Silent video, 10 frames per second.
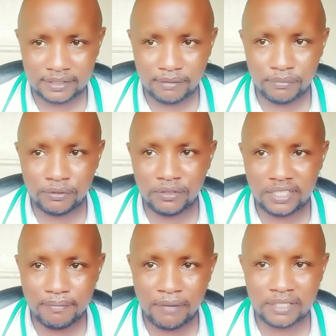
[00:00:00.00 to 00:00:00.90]
because
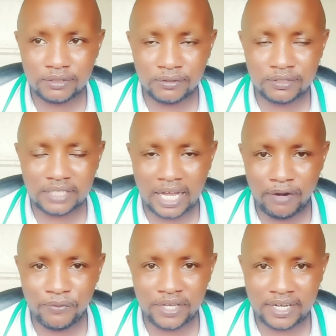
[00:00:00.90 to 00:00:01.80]
the muscles are
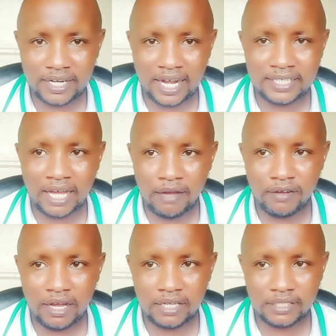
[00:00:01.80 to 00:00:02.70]
weak and
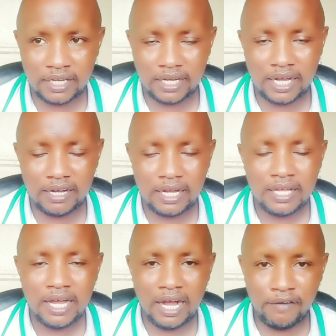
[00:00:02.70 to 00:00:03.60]

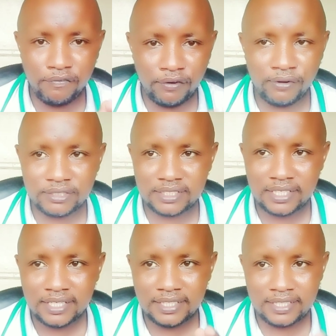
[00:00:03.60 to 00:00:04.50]
have lost
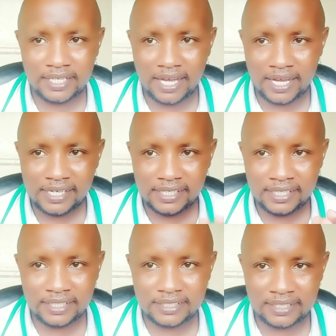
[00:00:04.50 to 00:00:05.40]
their
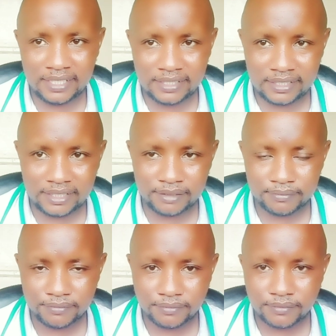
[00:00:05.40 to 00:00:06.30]
dexterity.
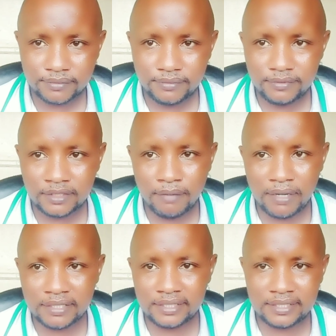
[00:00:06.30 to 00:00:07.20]

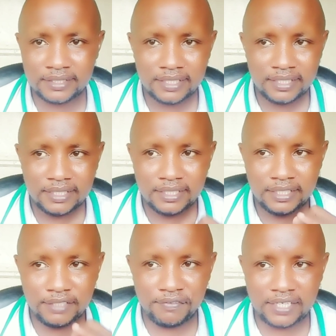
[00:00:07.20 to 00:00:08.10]
Number six,
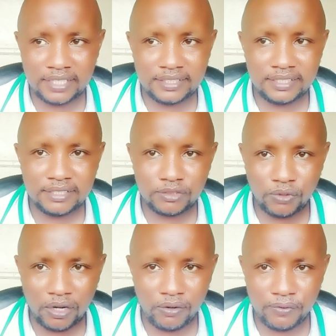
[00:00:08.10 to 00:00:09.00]
difficulty in
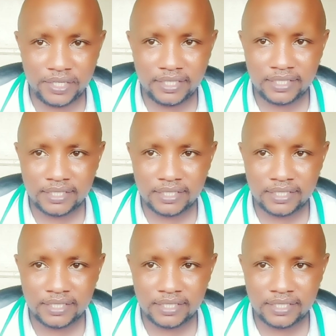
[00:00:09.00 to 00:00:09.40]
swallowing.